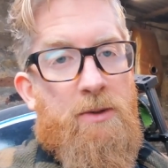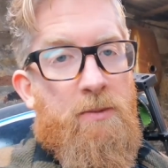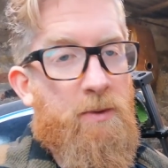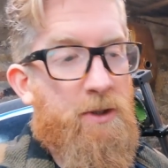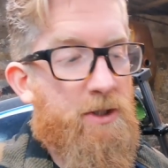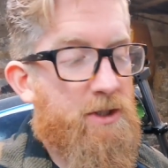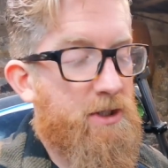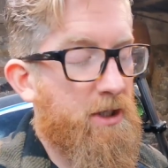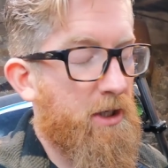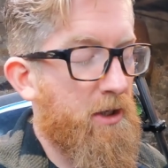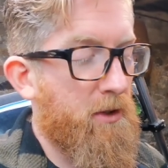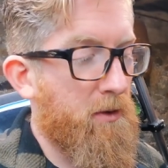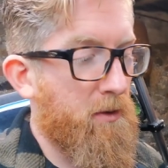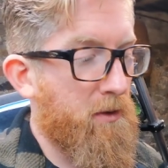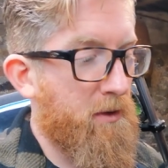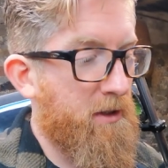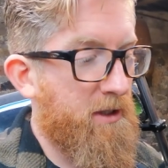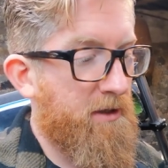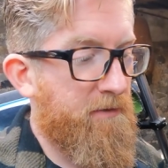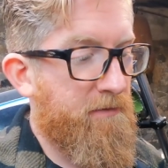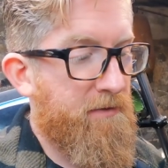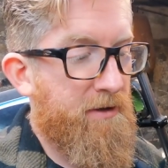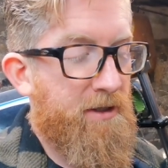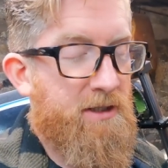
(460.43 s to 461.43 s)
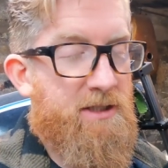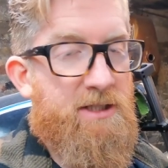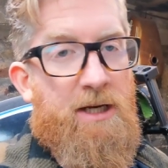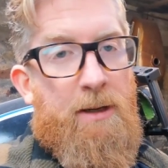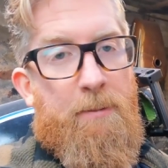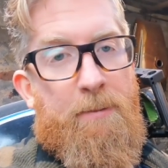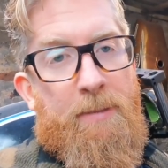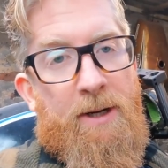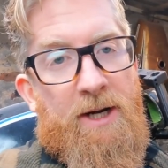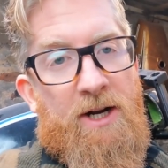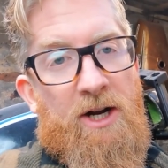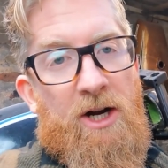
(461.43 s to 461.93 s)
We shall leave this
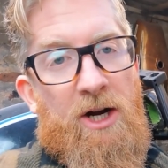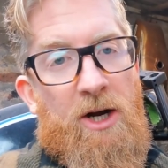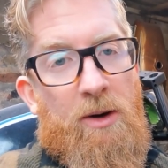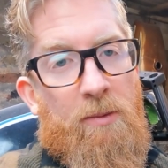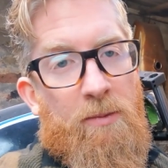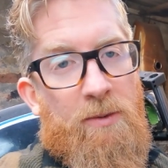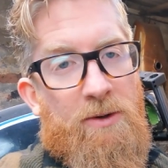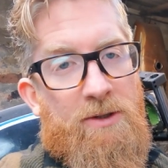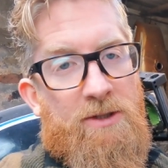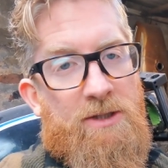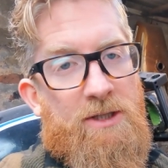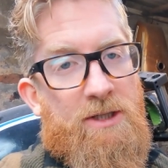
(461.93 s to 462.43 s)
and pick it up once